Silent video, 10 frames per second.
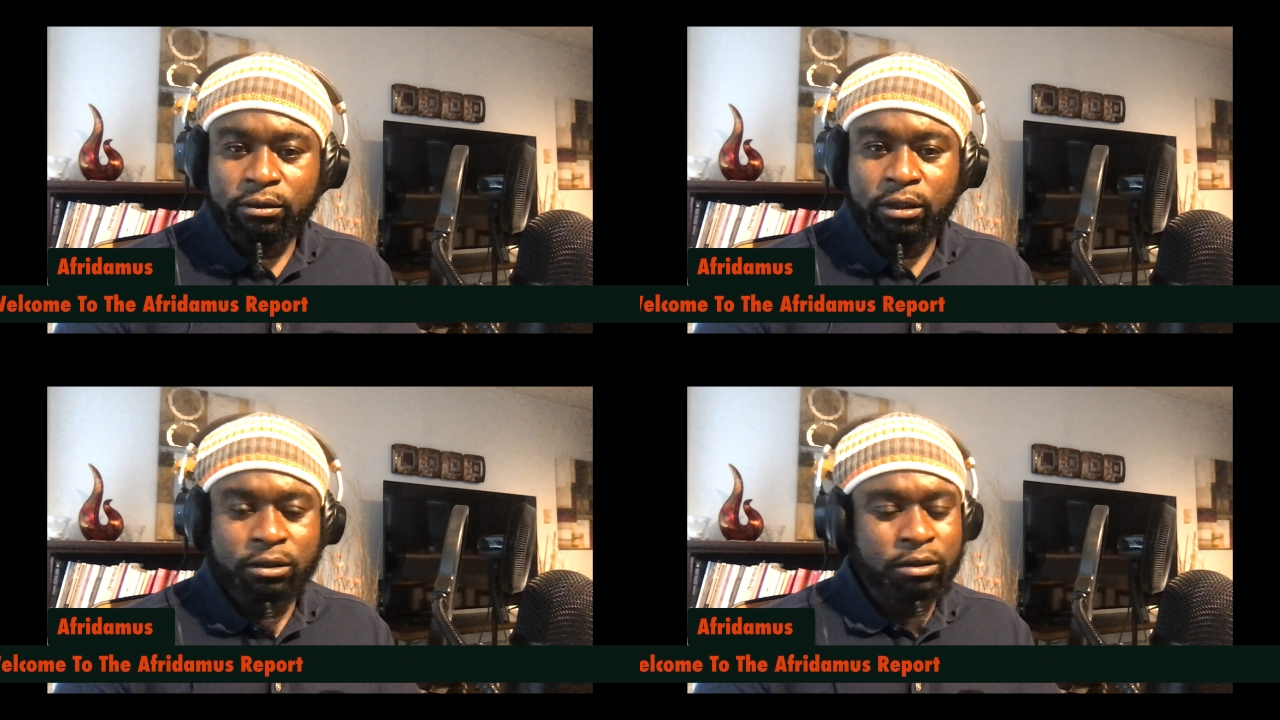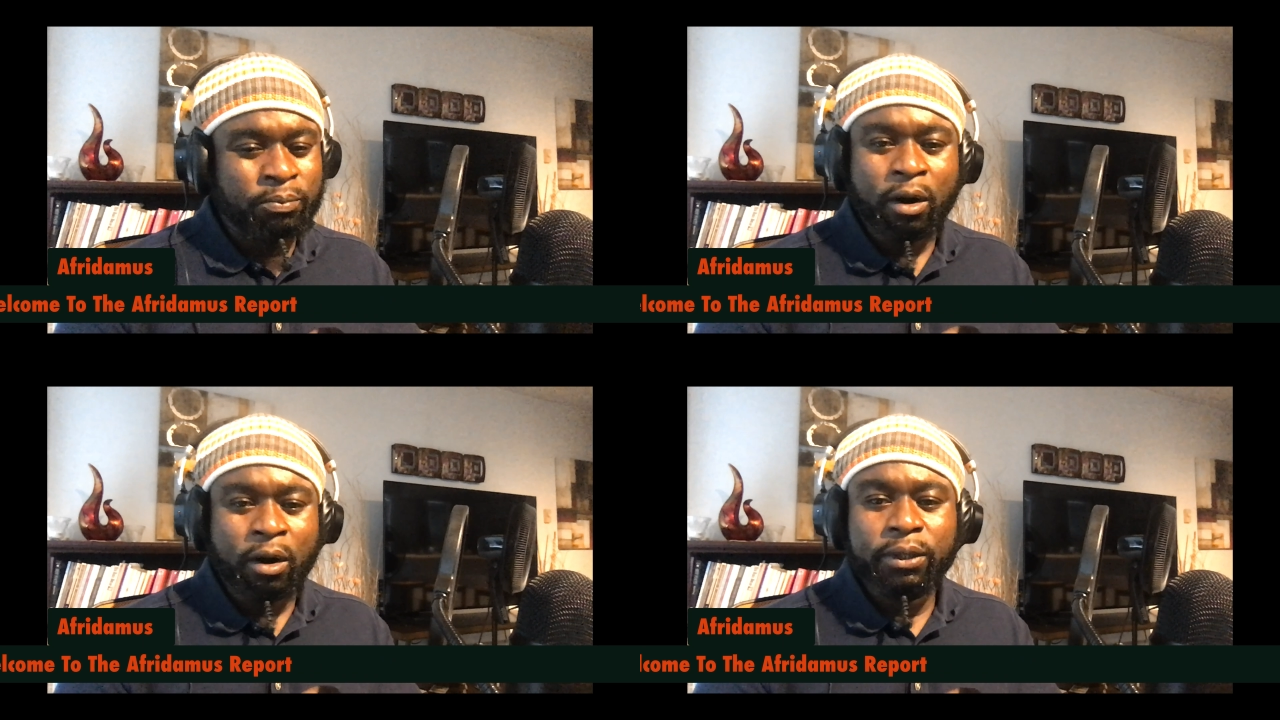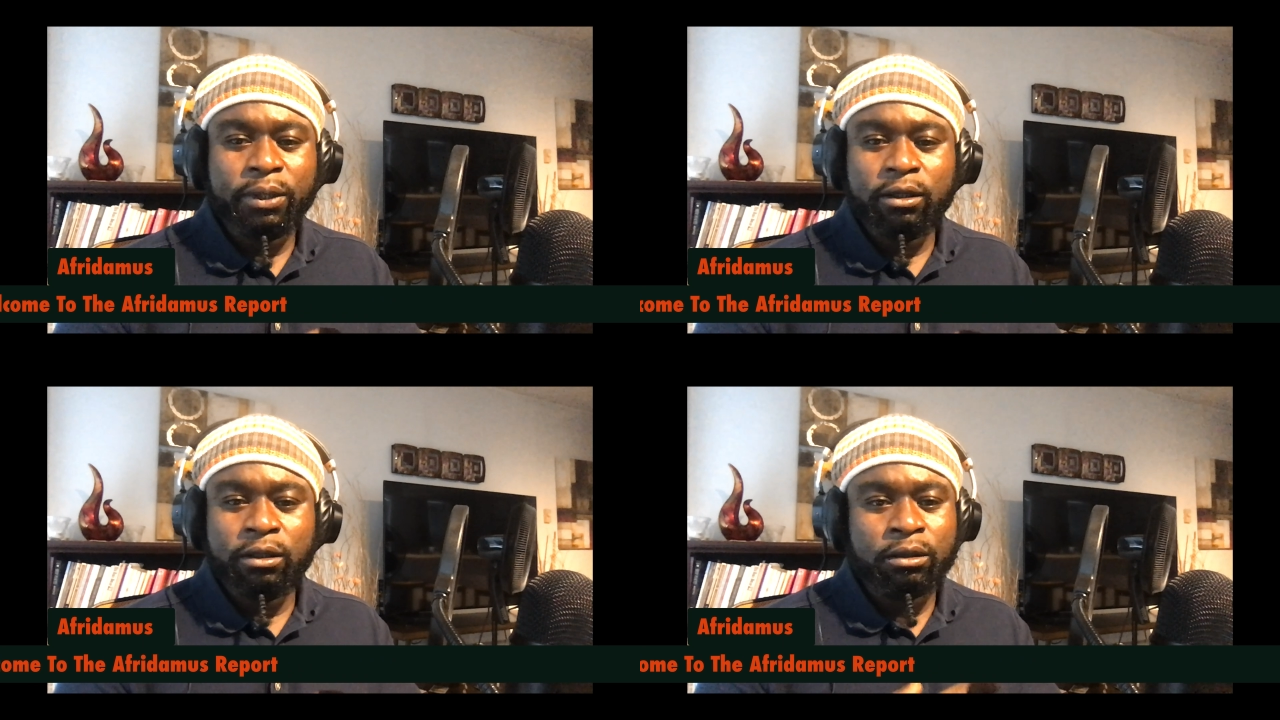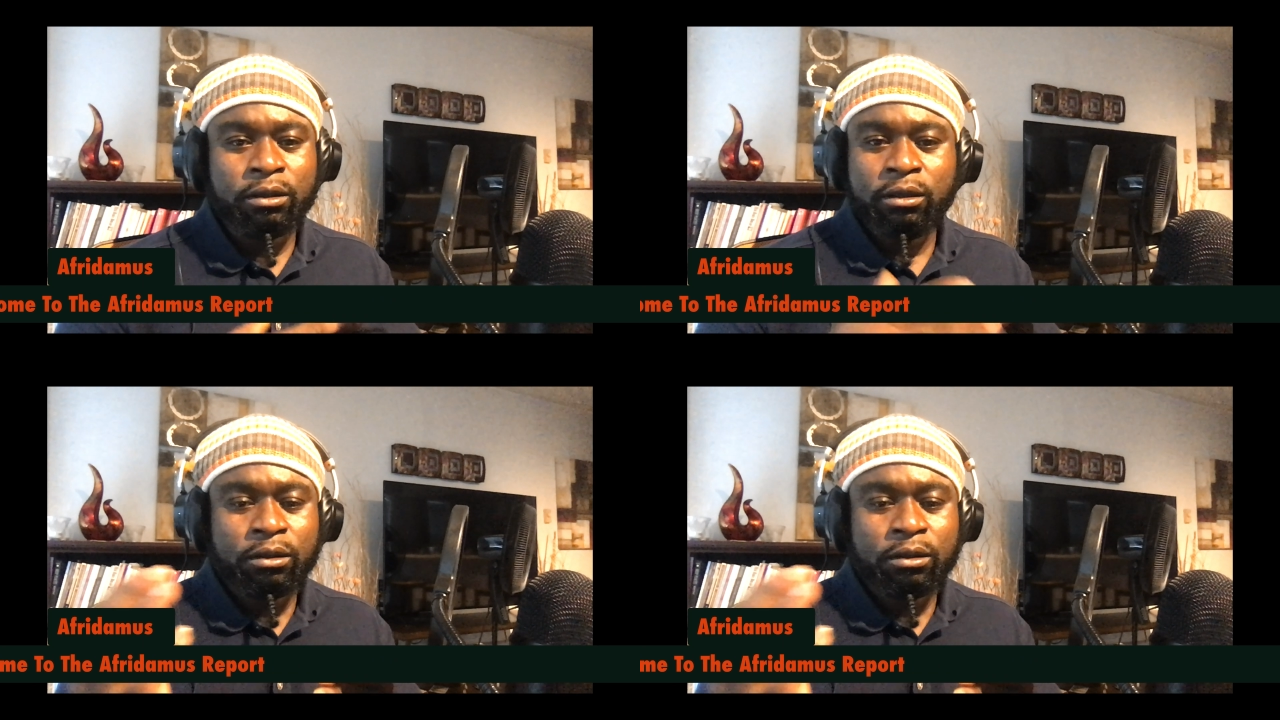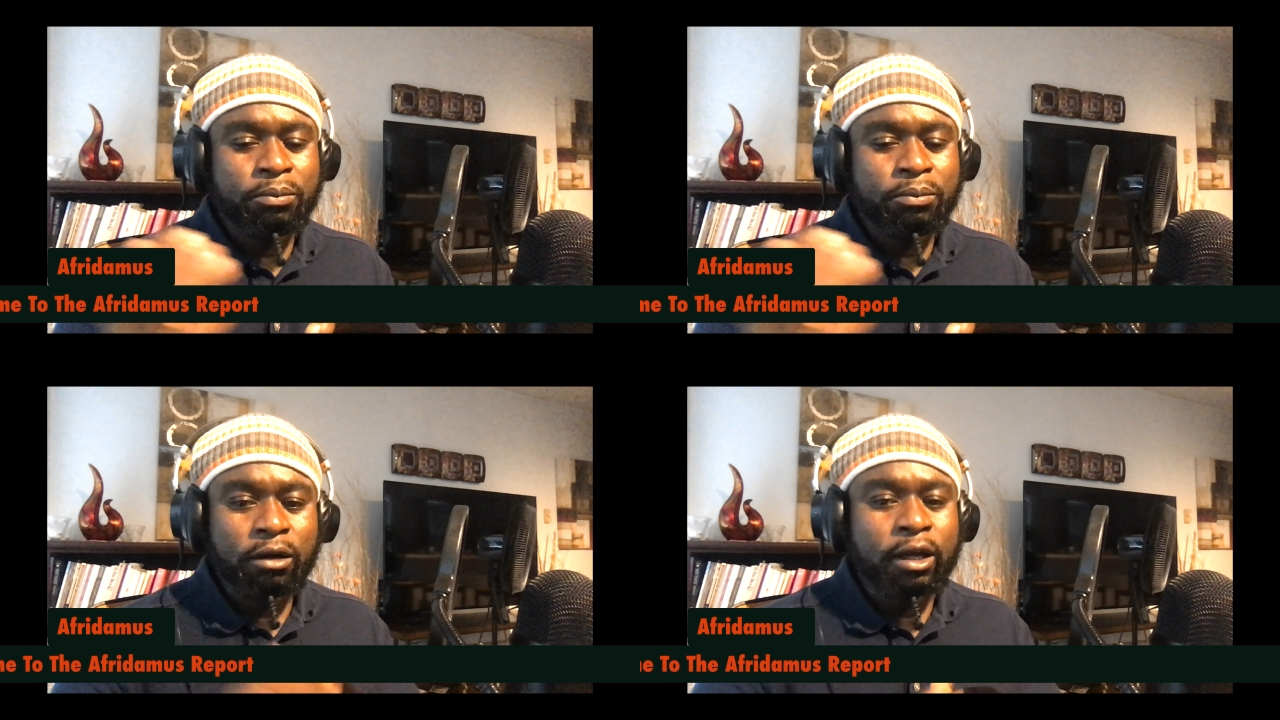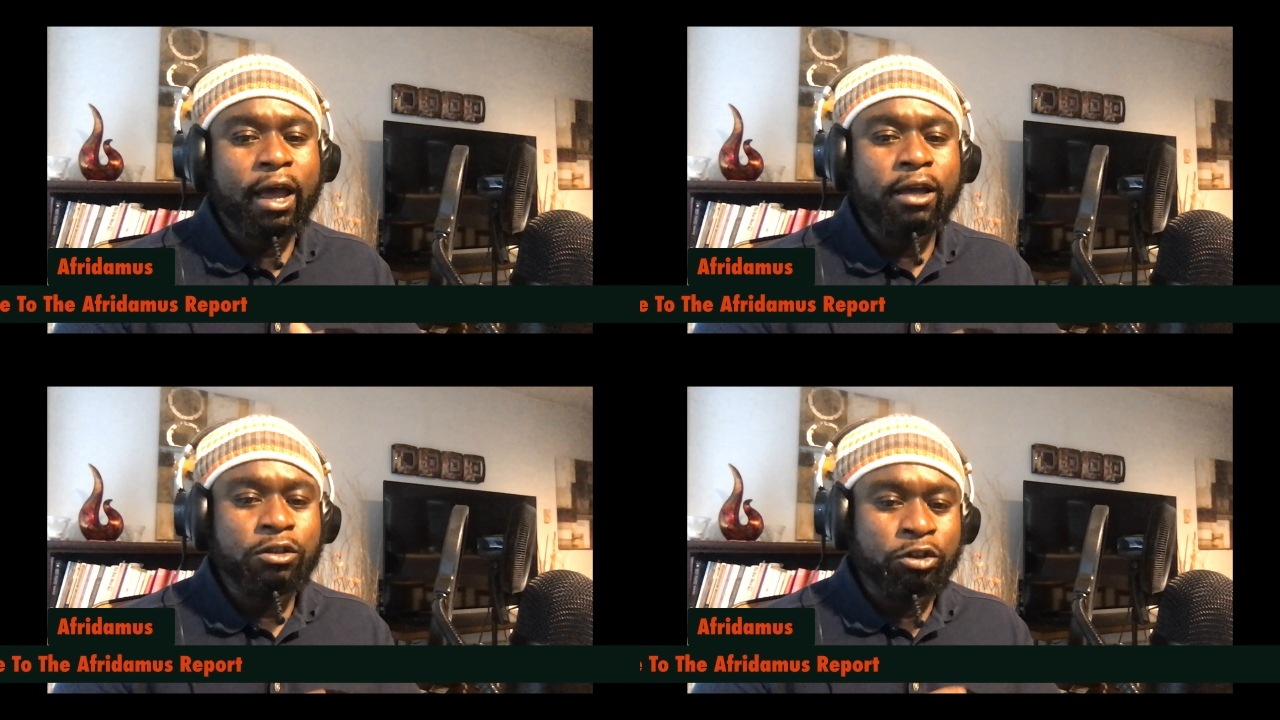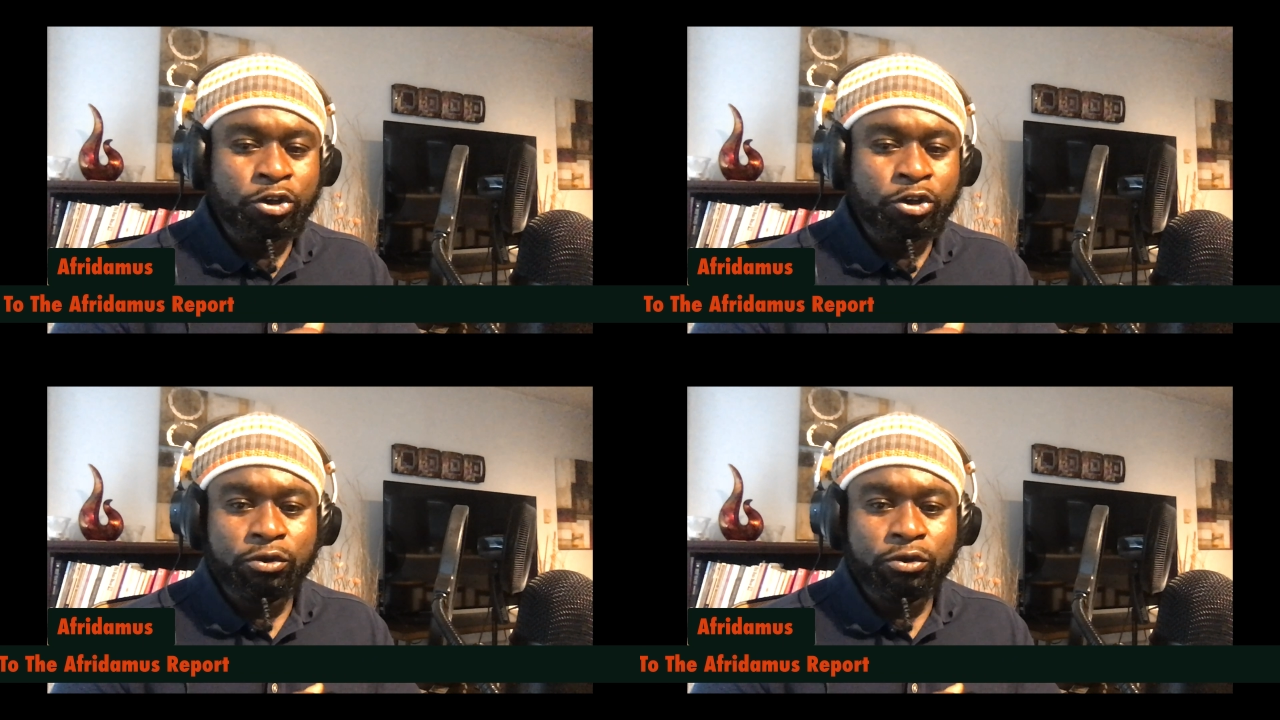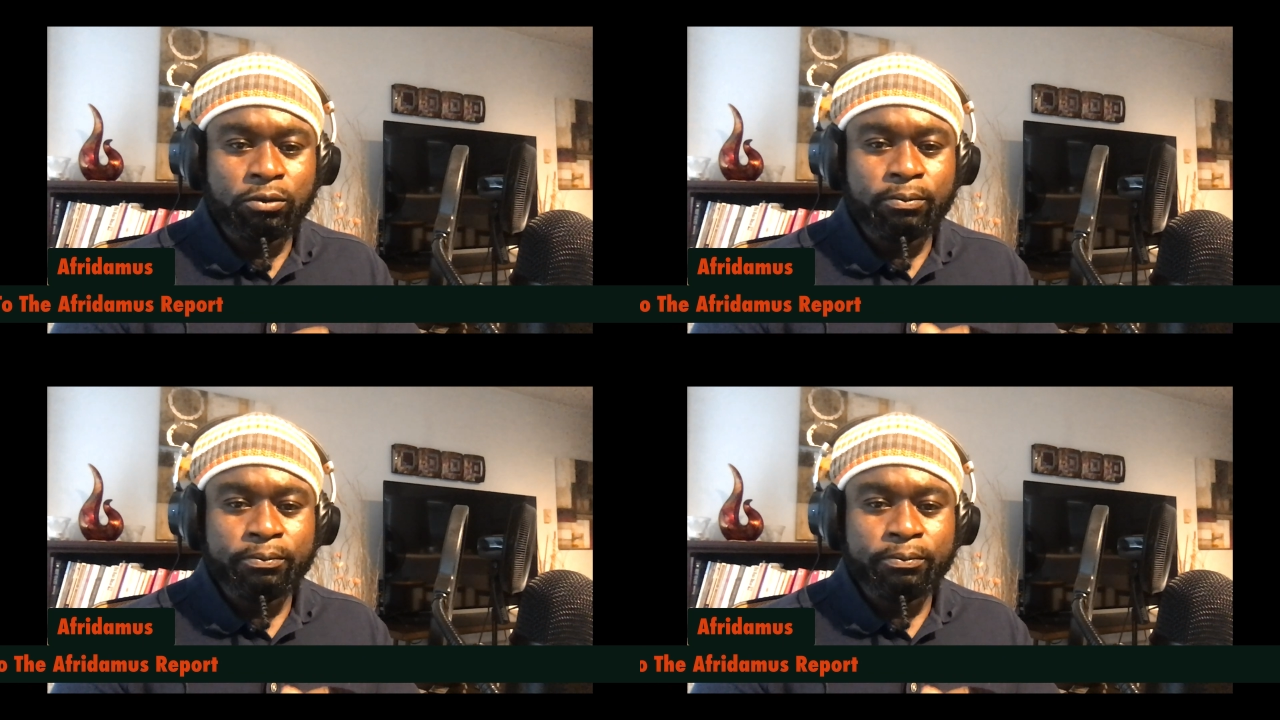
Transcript: It's a popular podcast on YouTube.